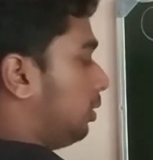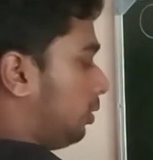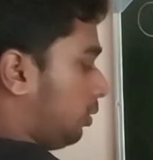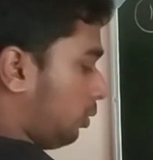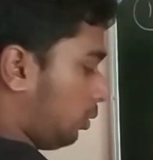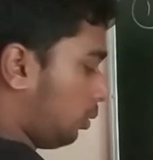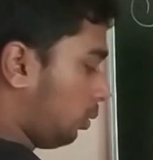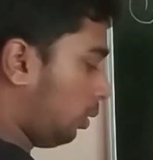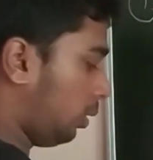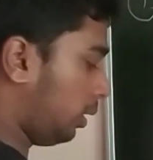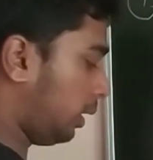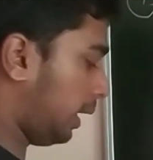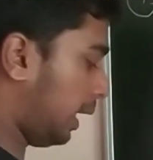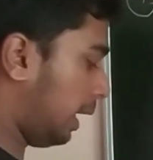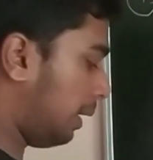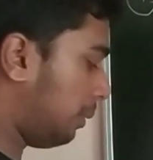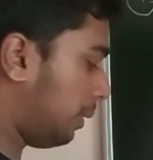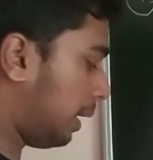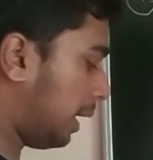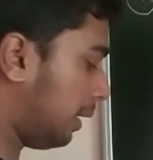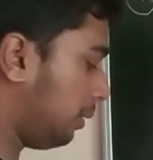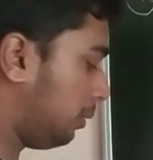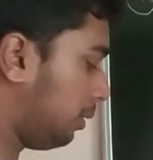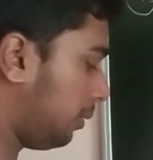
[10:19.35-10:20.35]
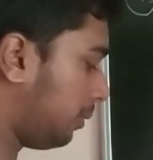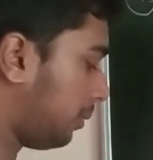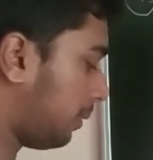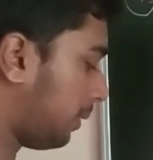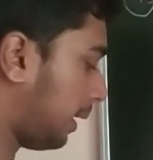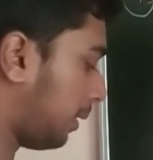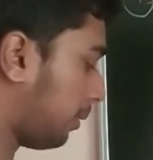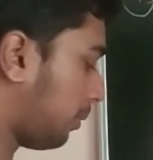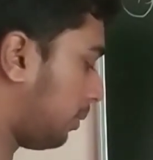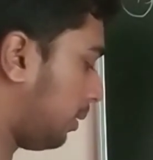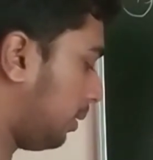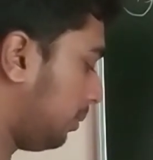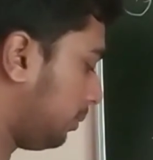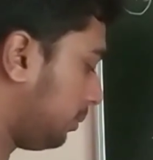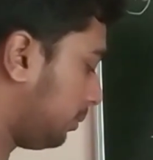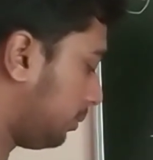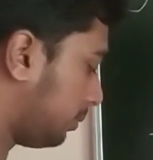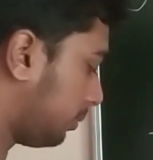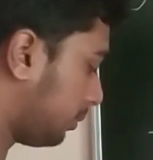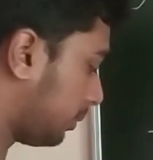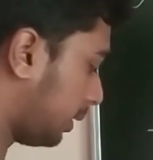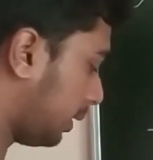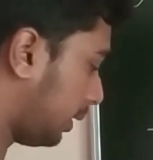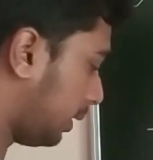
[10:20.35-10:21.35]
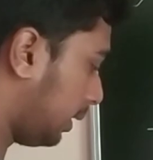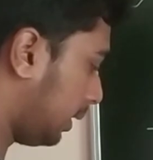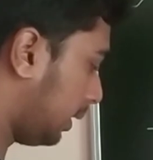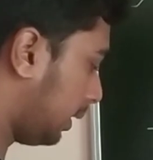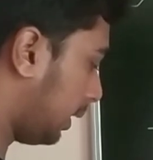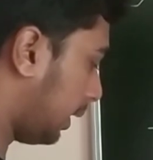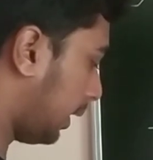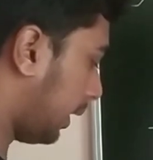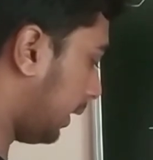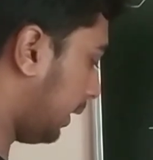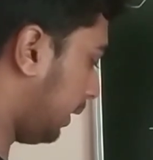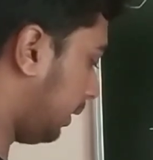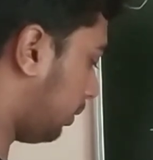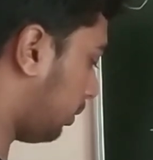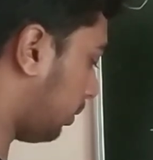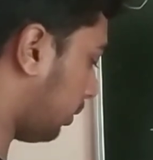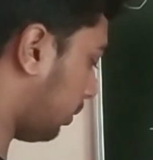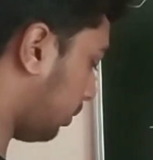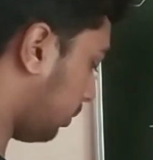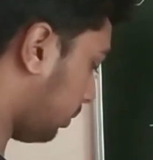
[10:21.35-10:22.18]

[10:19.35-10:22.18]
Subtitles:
So now I will perform addition.